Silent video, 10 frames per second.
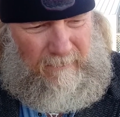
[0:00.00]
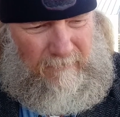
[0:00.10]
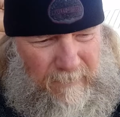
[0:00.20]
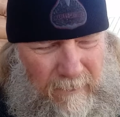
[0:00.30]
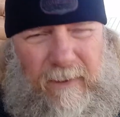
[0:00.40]

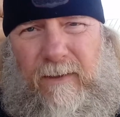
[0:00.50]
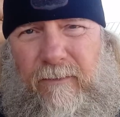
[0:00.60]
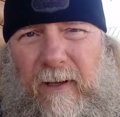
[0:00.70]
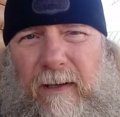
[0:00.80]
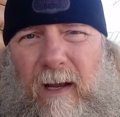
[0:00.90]
But look at the
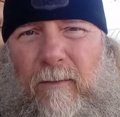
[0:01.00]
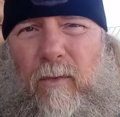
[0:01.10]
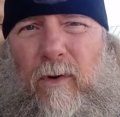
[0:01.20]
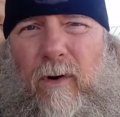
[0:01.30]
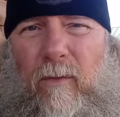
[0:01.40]
Vietnam
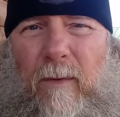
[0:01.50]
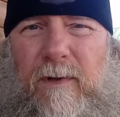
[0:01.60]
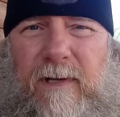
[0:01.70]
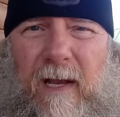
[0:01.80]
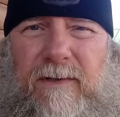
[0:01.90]
War. What
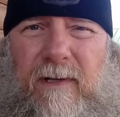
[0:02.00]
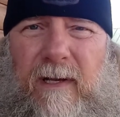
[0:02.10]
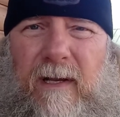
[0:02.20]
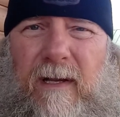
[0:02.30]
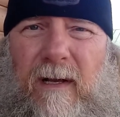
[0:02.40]
was
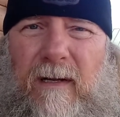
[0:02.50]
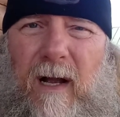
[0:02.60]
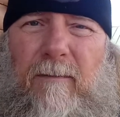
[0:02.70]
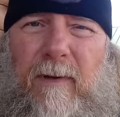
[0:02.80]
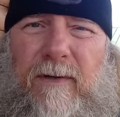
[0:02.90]
actually
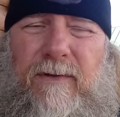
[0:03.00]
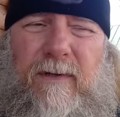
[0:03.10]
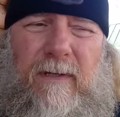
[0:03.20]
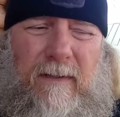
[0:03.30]
accomplished?